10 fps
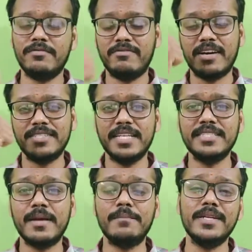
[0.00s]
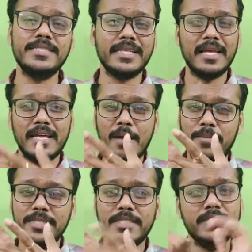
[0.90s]
First example is
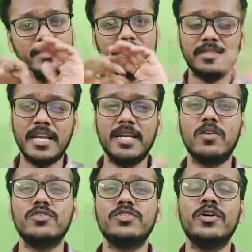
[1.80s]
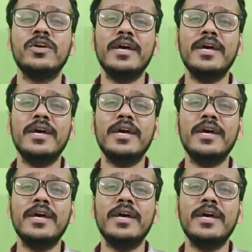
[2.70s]
abrasion, done, closed.